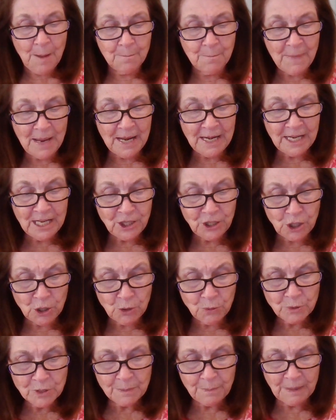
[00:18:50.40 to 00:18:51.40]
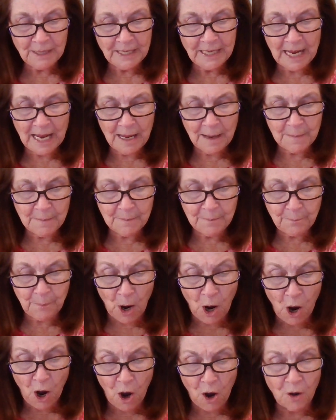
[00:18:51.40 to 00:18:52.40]
Many youths became
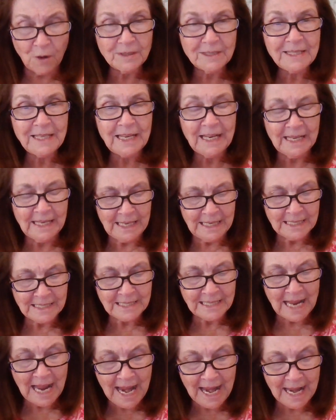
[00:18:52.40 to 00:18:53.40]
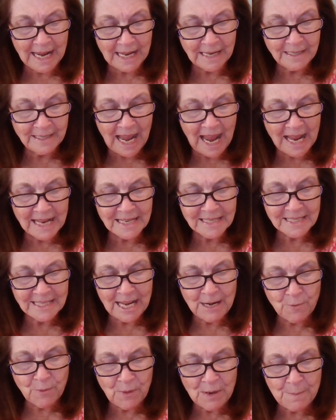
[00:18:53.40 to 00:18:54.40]
pawns in his hand as
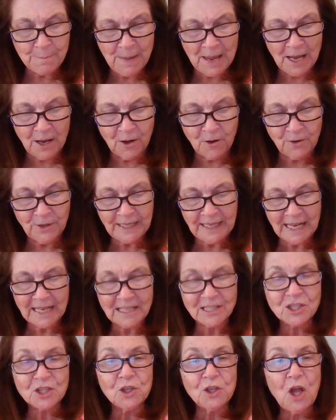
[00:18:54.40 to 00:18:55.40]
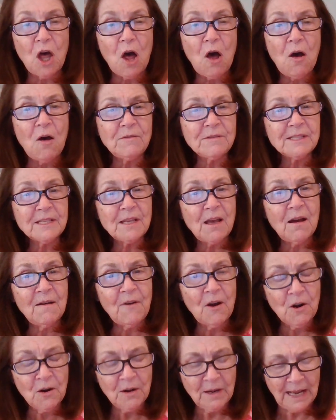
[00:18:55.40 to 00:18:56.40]
they rebelled against laws
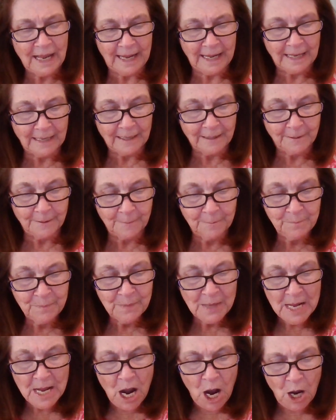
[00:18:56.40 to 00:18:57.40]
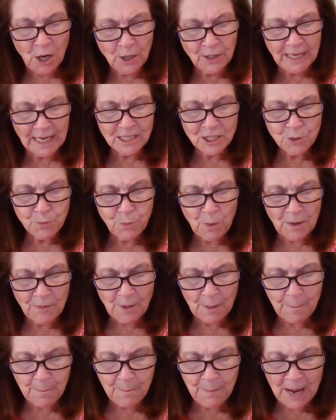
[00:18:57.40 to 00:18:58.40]
of our land, against
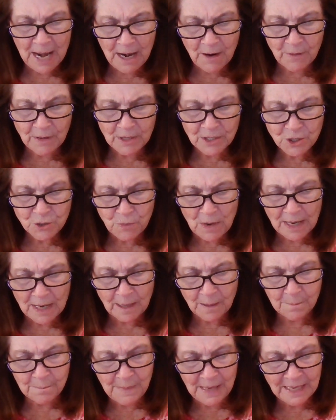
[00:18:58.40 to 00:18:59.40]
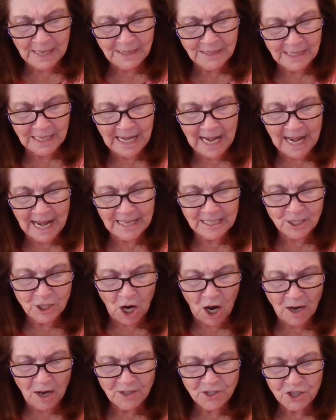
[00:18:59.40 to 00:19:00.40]
what the parents recommended and
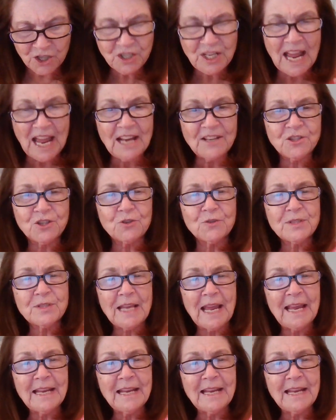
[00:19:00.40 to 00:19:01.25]
God's statutes